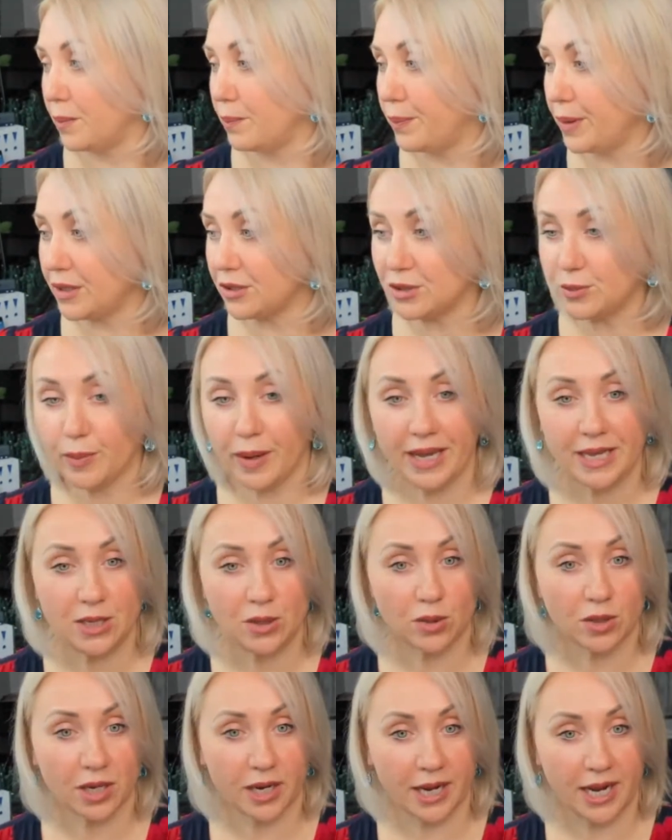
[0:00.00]
built by
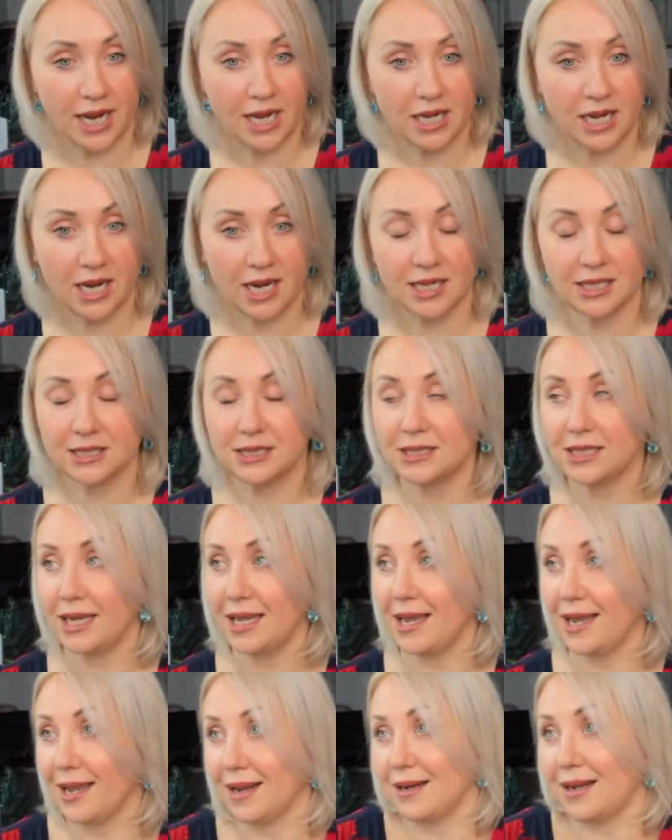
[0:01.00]
Ukrainians,
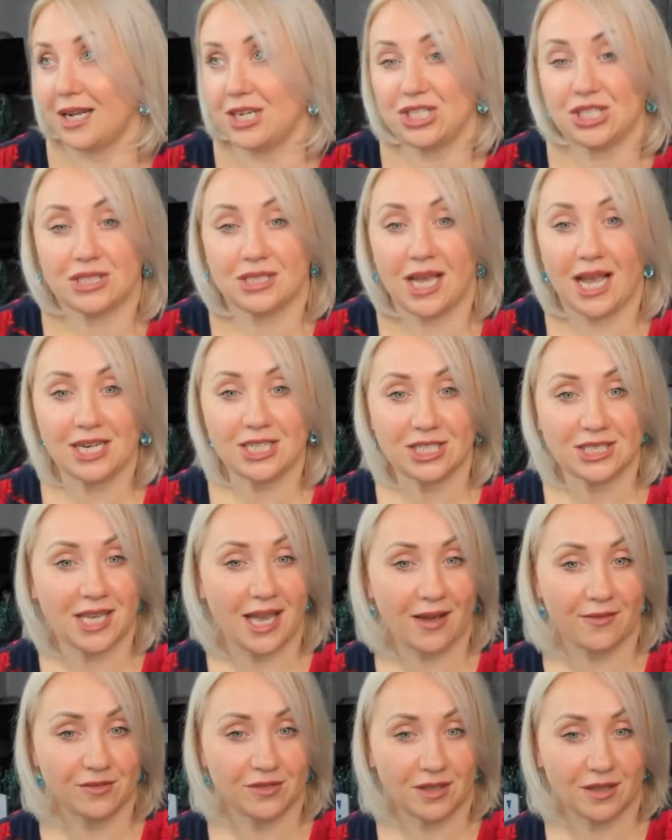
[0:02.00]
and I just
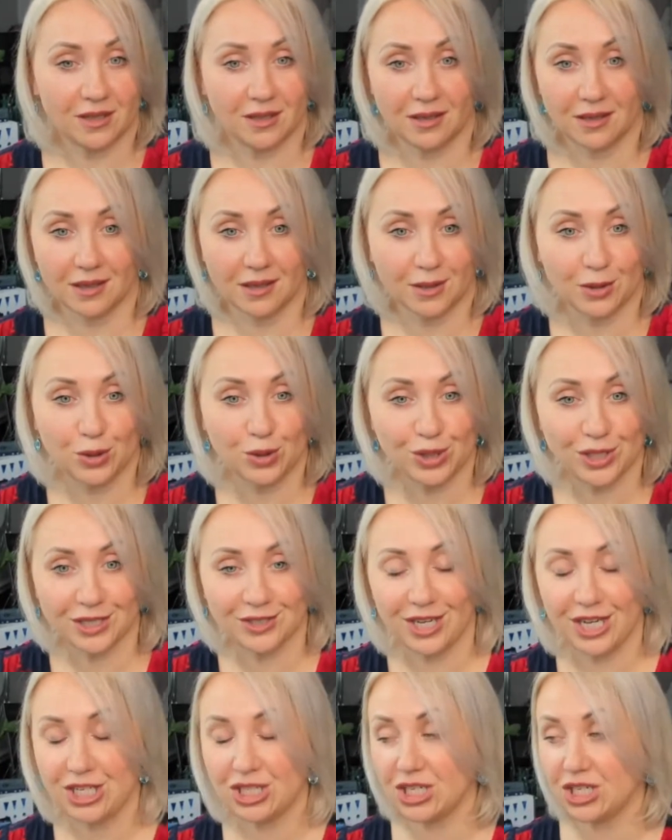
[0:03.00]
have a good
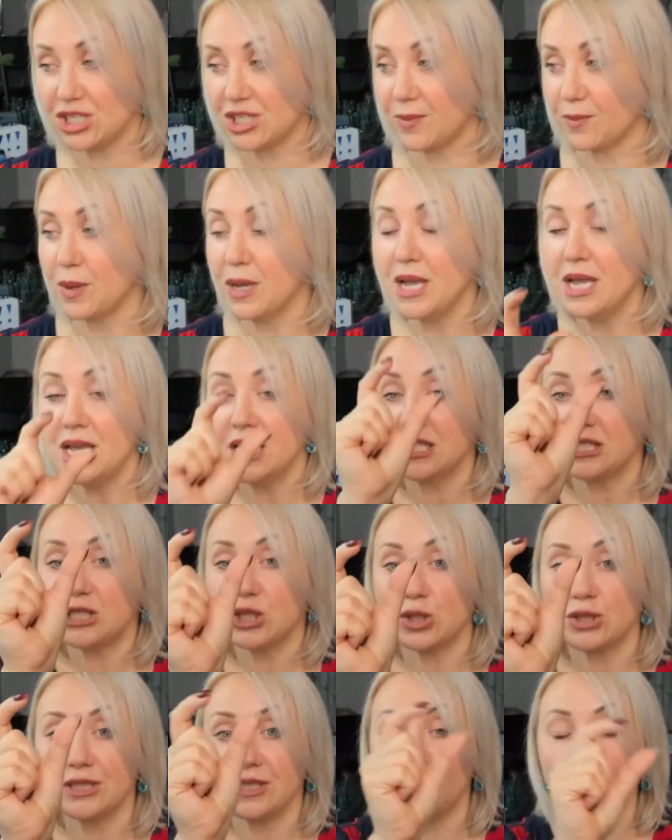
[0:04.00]
relationship.
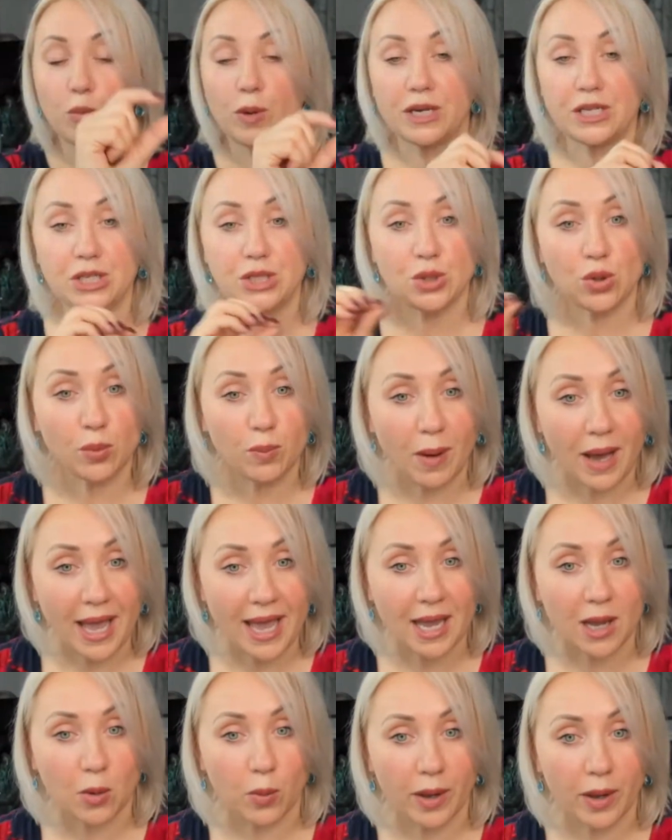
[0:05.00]
So when you
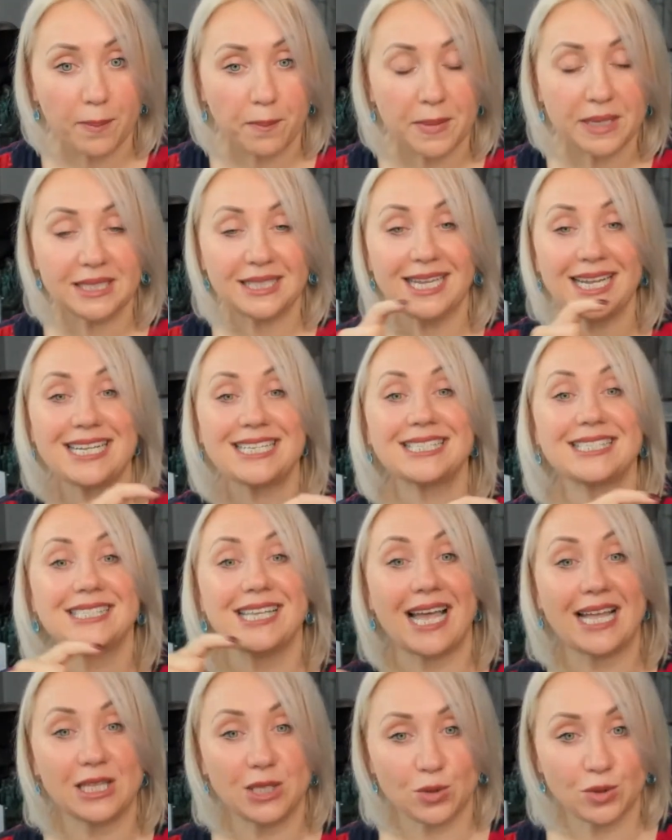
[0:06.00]
buy equipment, they
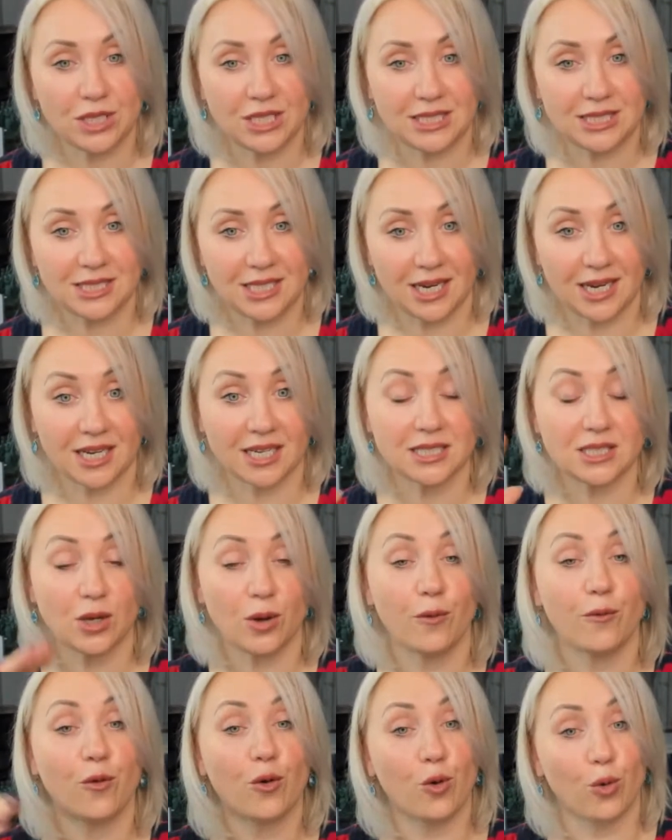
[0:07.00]
send you the stickers,
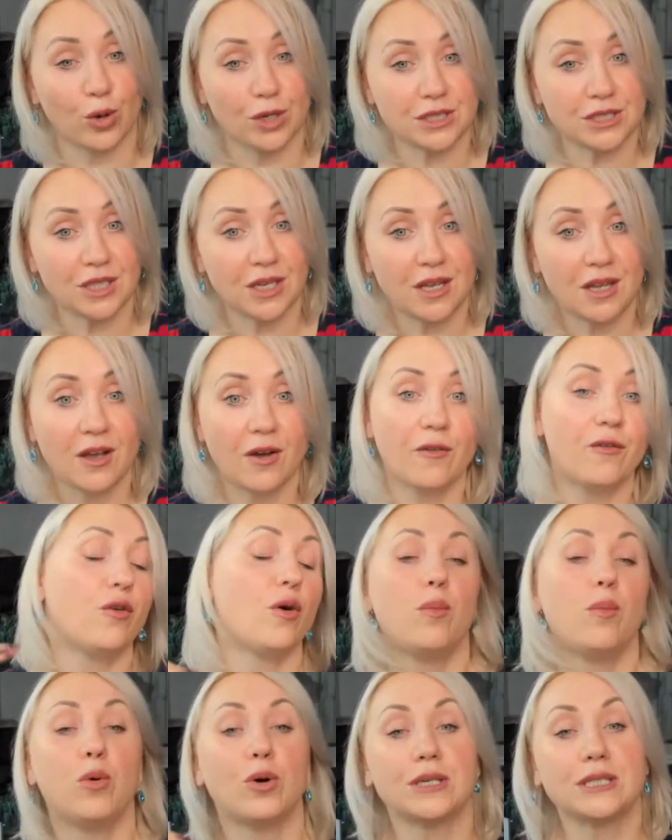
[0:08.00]
of course,
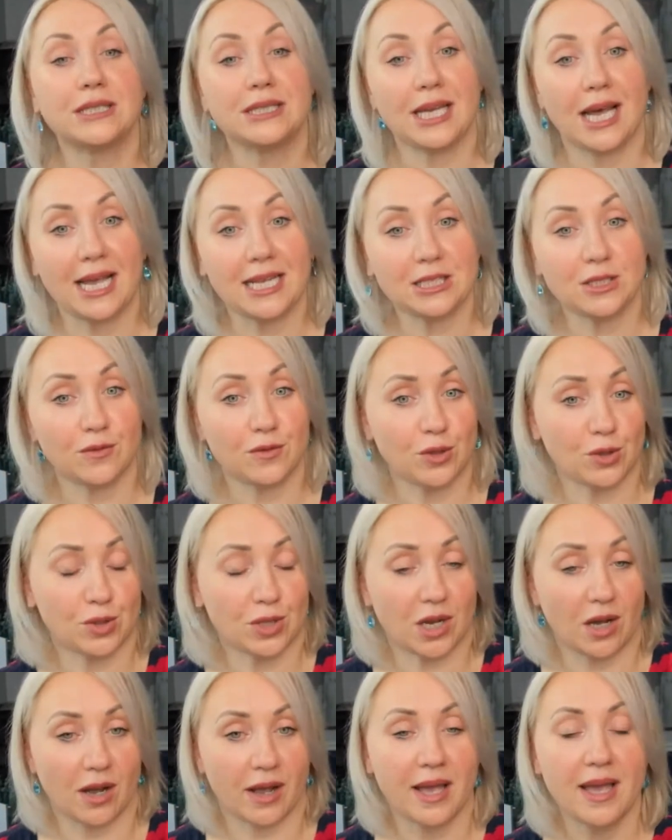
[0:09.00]
for both sides of your
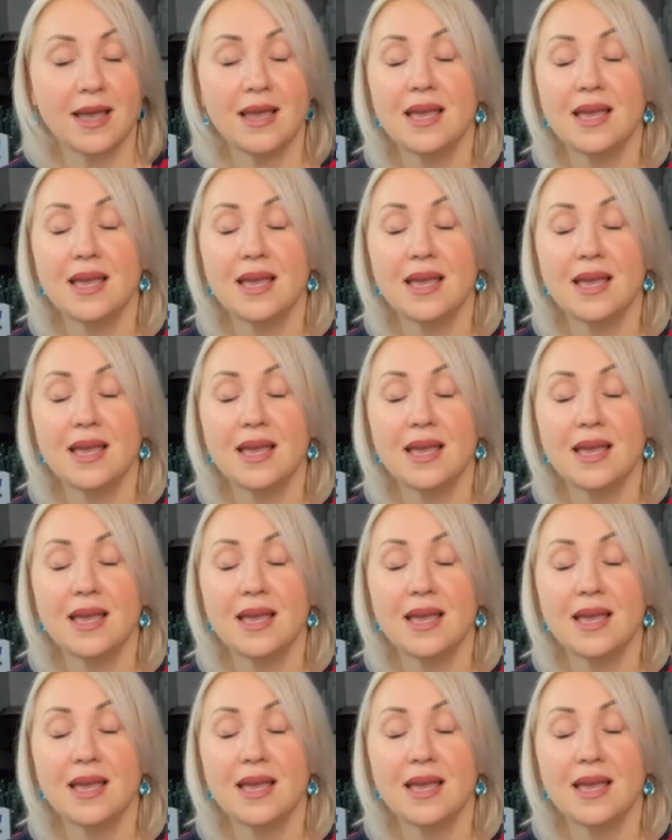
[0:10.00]
truck.